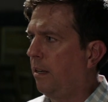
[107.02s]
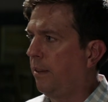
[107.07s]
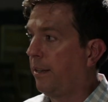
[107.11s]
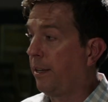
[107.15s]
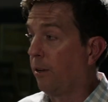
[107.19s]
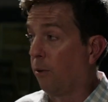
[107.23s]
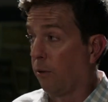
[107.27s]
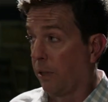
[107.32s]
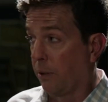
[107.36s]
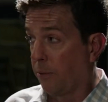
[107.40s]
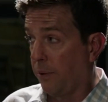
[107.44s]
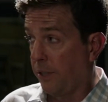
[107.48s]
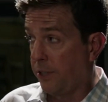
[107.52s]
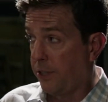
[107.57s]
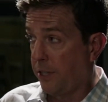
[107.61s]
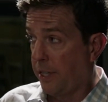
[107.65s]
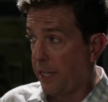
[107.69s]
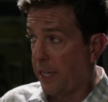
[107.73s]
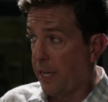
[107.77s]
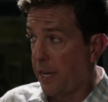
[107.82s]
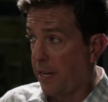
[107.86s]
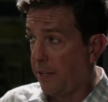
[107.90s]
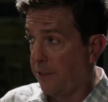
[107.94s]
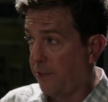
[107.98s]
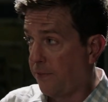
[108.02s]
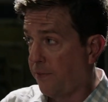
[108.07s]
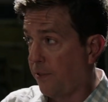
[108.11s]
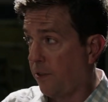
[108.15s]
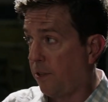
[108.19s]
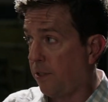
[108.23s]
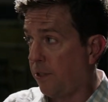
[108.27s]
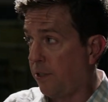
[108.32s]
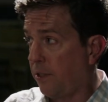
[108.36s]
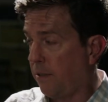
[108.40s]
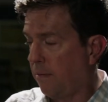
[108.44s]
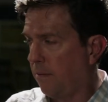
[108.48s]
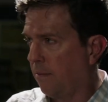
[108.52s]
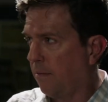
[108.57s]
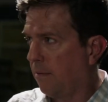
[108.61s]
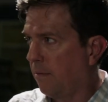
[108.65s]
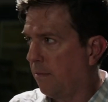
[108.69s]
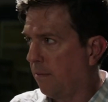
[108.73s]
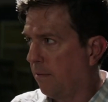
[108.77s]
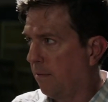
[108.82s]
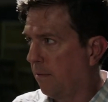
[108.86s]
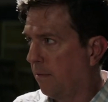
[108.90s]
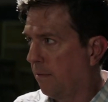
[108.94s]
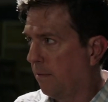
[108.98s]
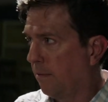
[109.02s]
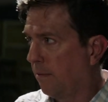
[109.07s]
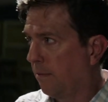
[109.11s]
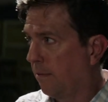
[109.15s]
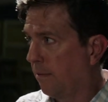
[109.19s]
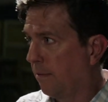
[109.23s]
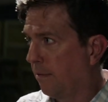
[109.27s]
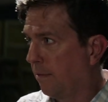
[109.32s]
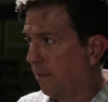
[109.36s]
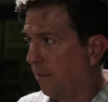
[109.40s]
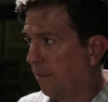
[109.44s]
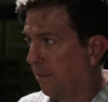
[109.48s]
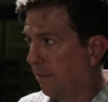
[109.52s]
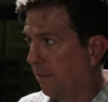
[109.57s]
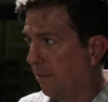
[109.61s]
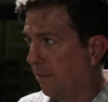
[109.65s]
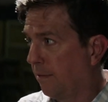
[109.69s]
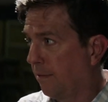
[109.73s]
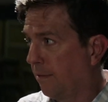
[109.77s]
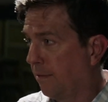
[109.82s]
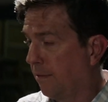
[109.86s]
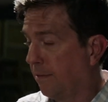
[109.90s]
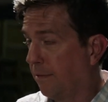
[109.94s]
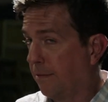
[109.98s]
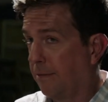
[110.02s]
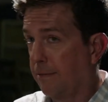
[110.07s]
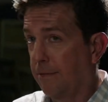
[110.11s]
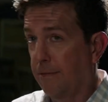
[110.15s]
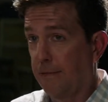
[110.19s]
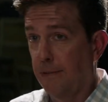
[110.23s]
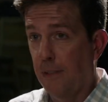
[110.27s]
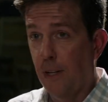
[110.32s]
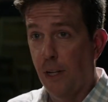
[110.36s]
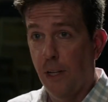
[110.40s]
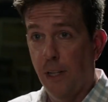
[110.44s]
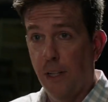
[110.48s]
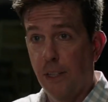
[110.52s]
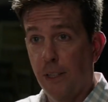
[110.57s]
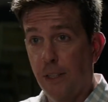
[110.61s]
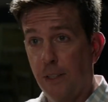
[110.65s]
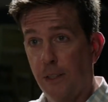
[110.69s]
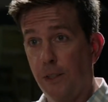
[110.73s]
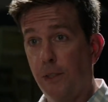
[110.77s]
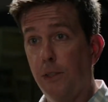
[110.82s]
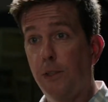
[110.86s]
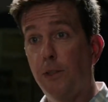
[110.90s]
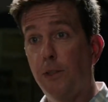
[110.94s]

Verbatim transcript: the only reason I got as far as it. It was me again. In my butt.